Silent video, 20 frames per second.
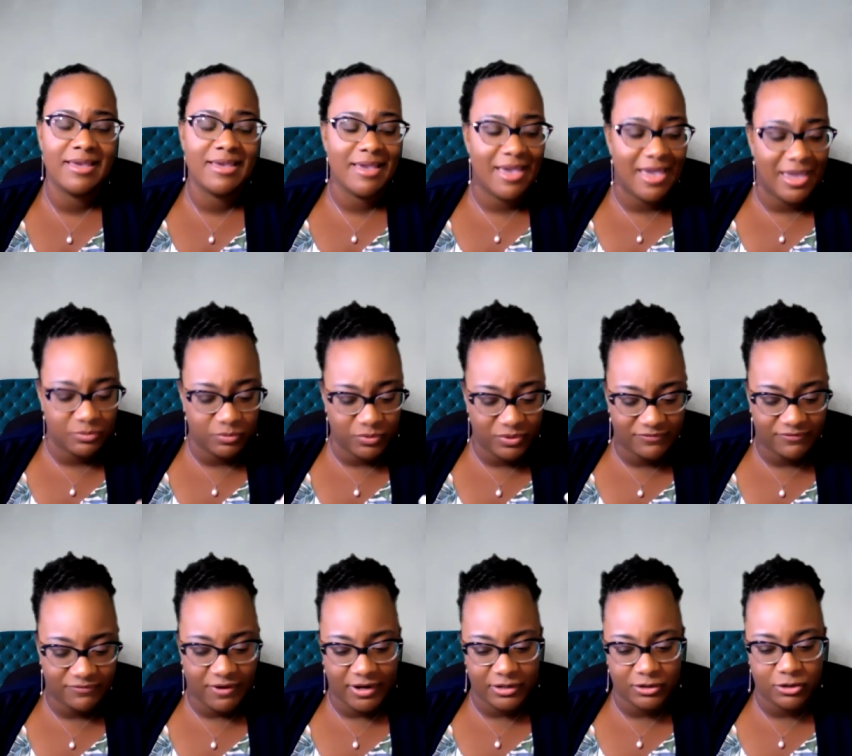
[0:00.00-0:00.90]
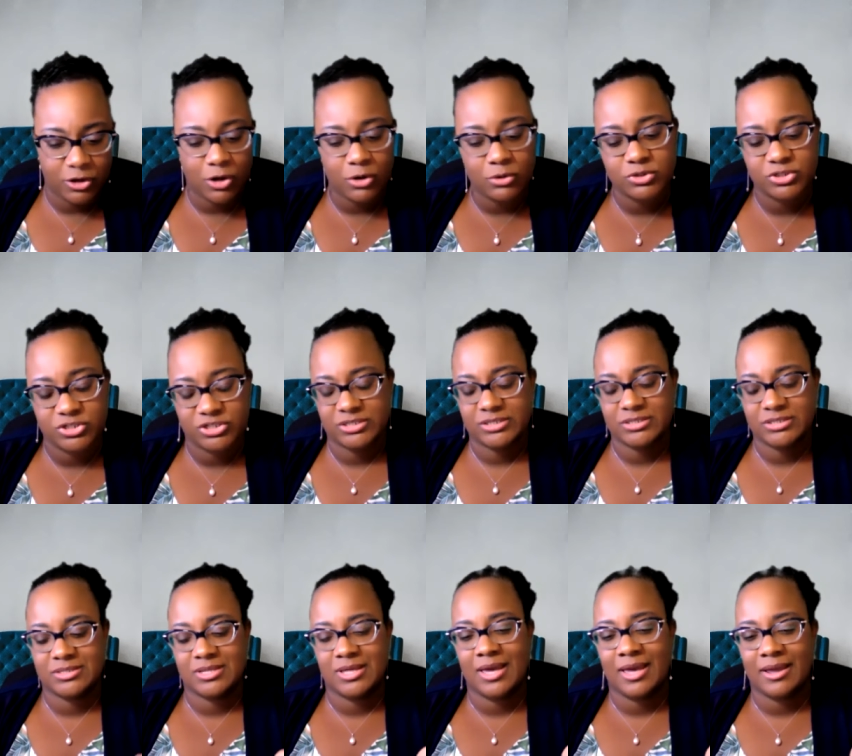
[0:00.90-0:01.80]
And we find coaches
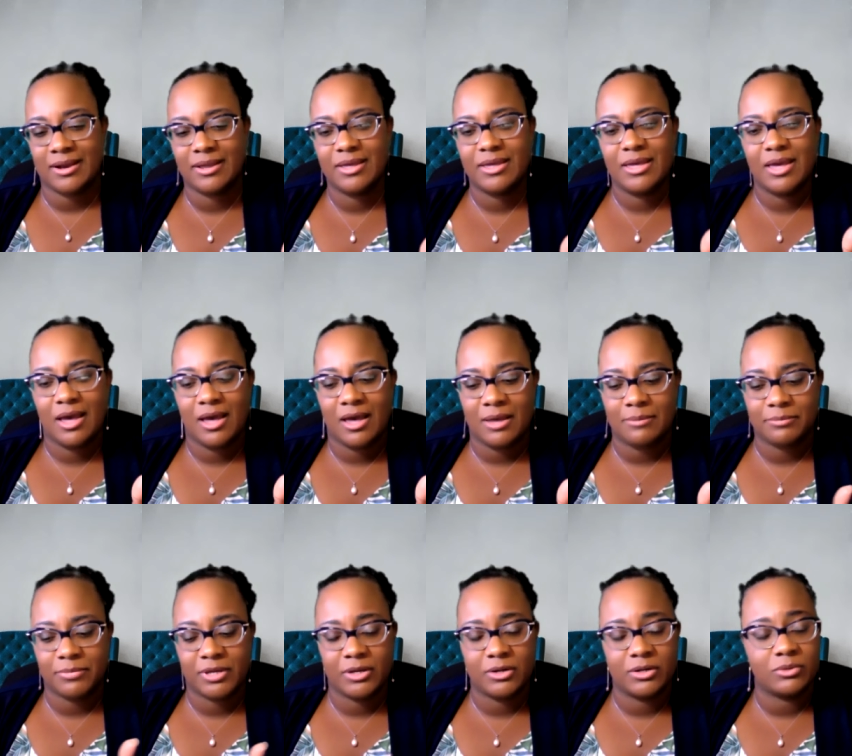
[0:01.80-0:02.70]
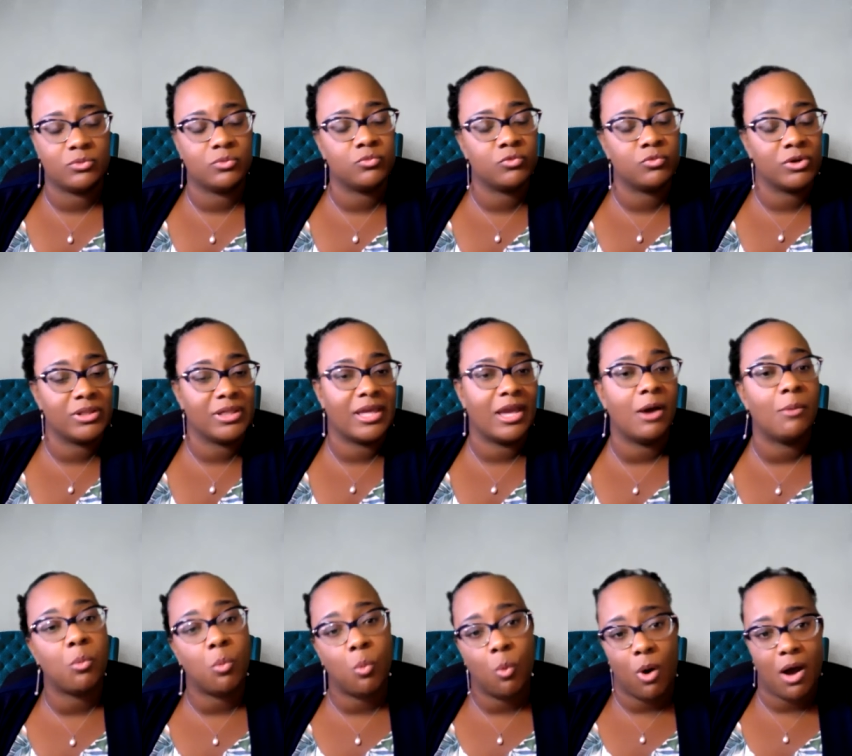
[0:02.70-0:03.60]
that can really
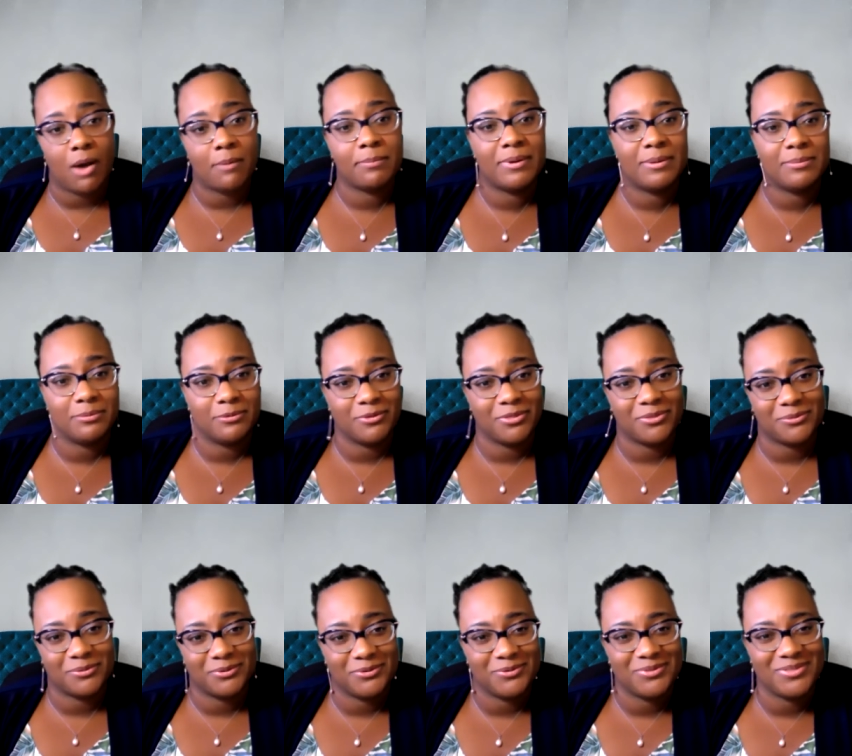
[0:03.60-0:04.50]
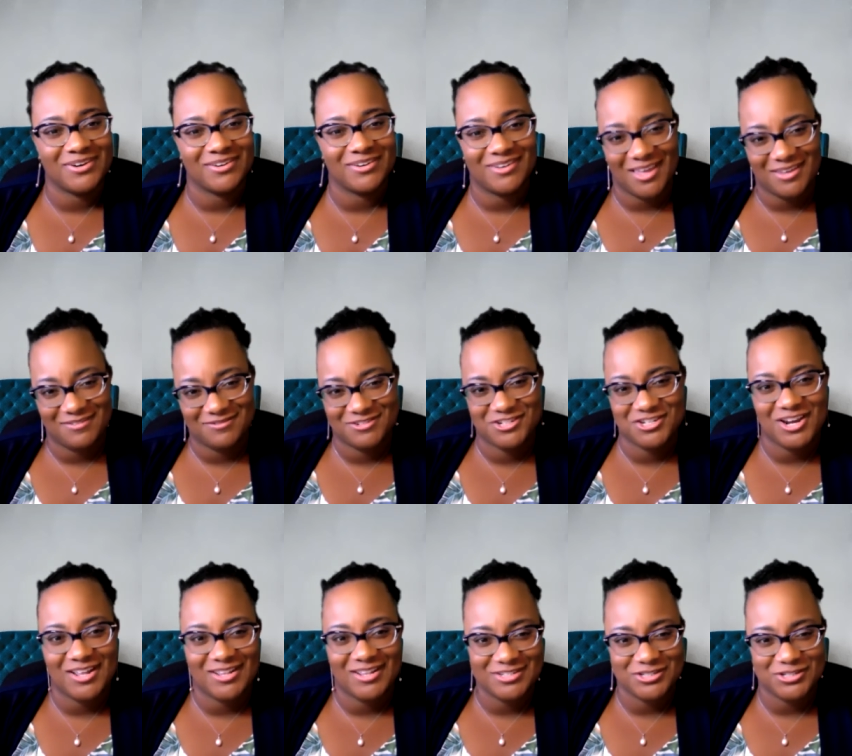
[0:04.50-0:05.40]
help walk people through their life
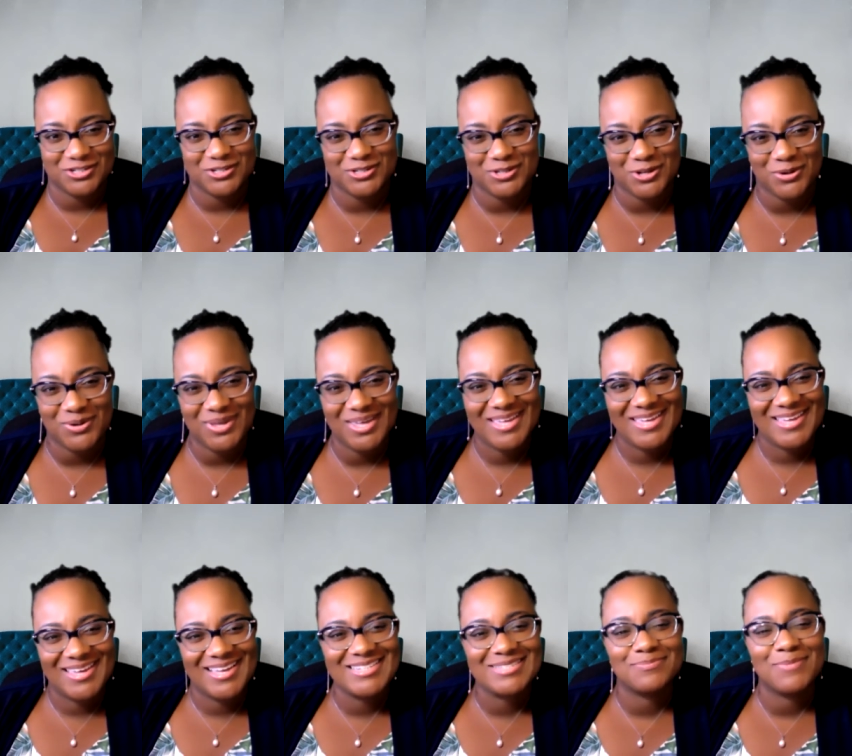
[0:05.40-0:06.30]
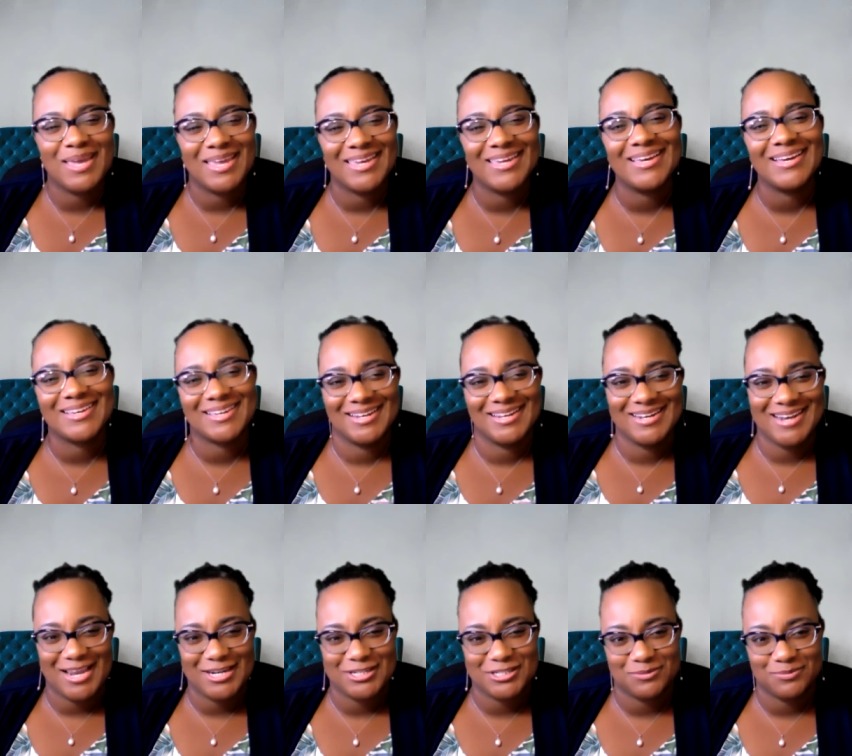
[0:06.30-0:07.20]
challenges. So it's making a
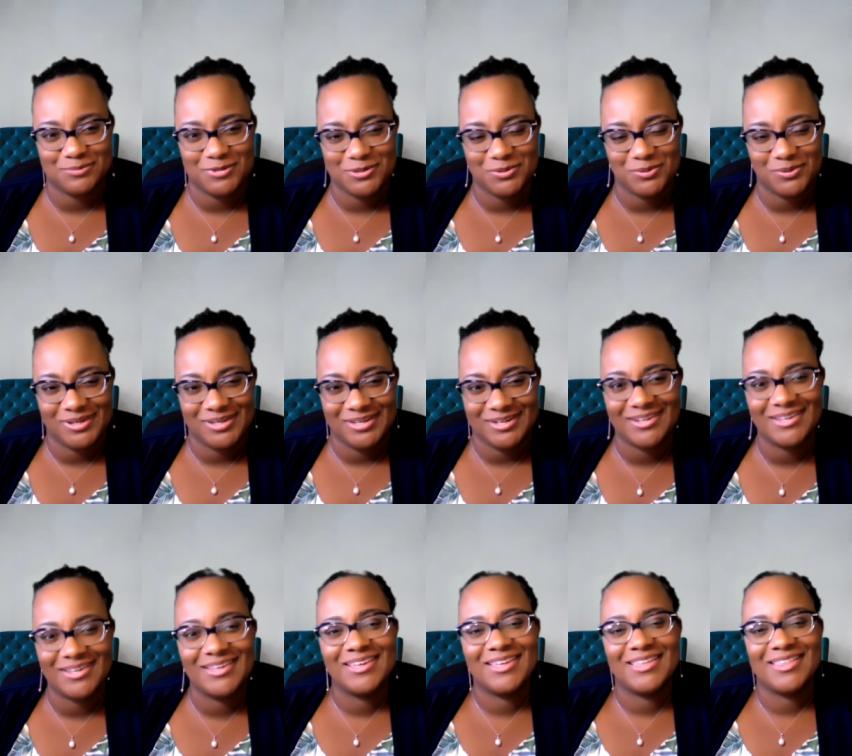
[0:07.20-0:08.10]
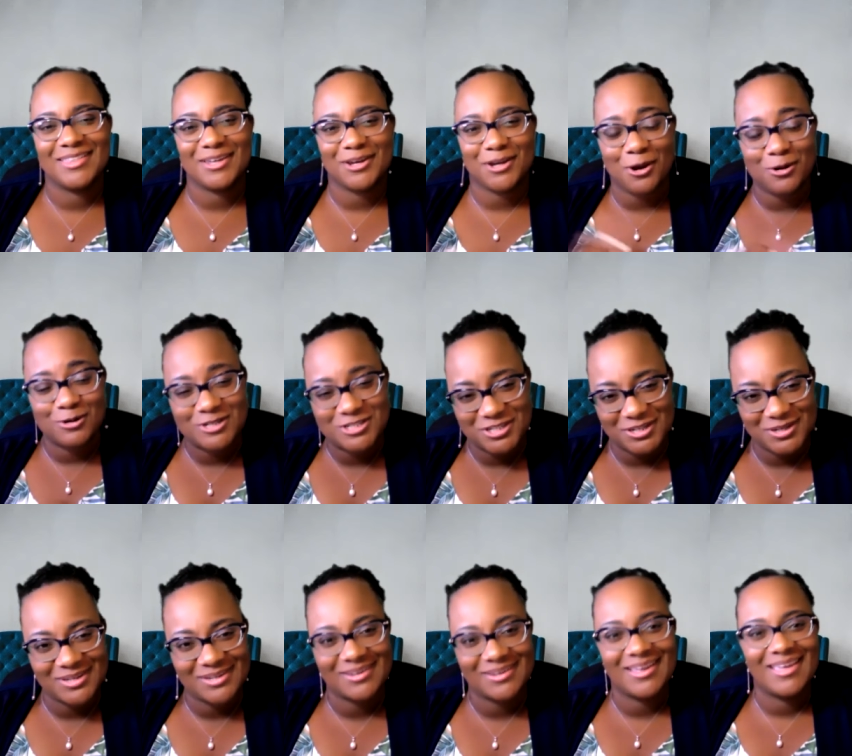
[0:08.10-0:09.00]
connection between the
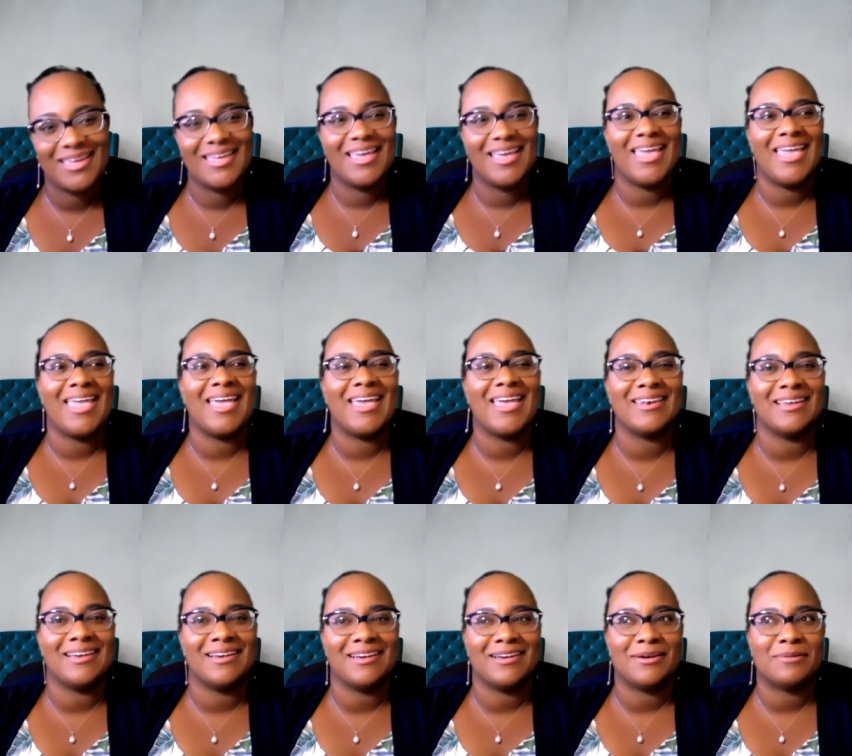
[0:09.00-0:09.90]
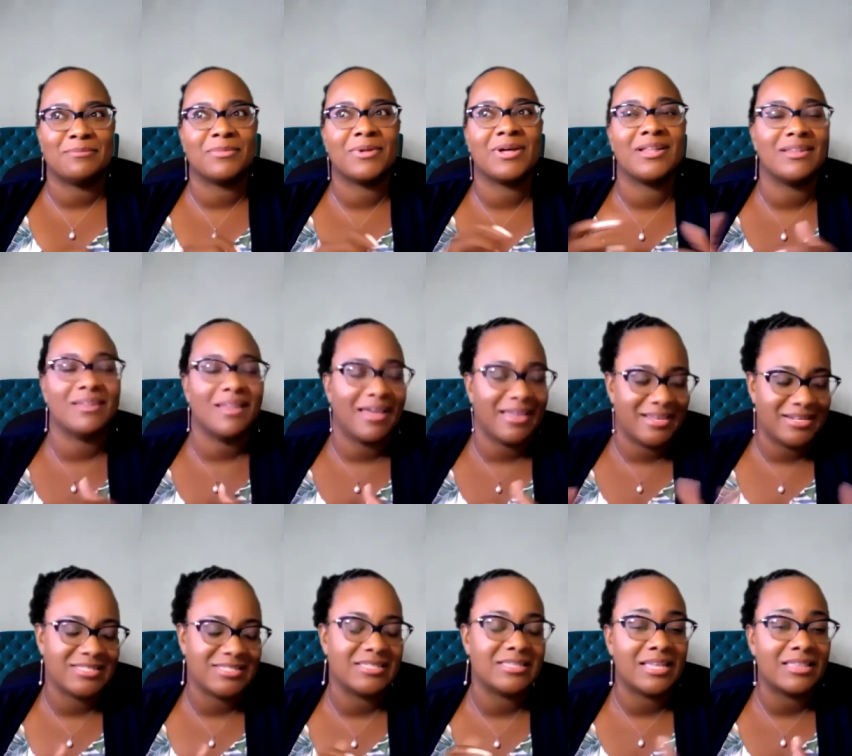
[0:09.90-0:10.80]
coaching and
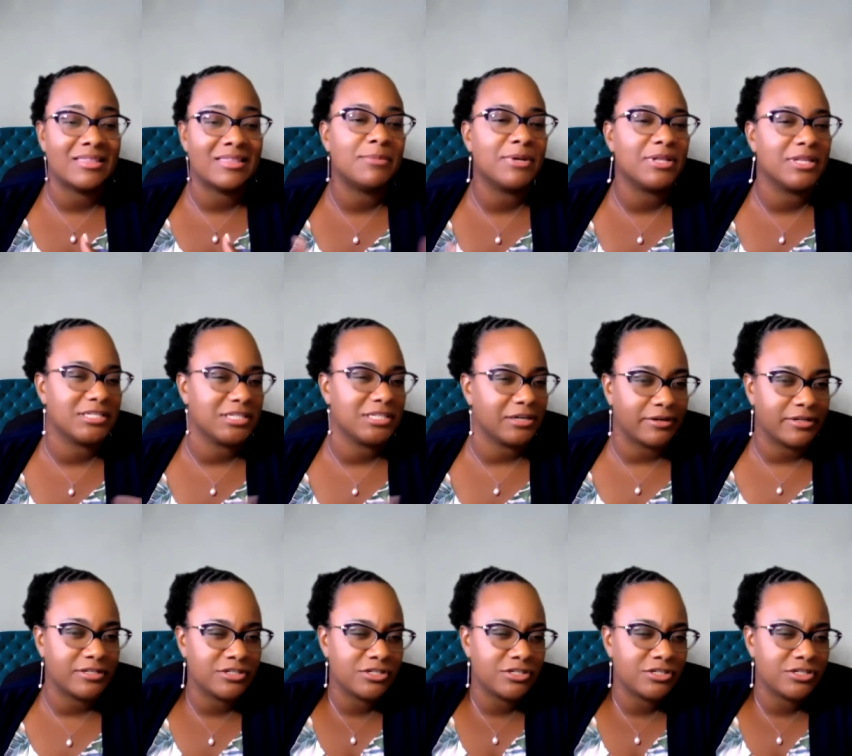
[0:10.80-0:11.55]
clients and the military, and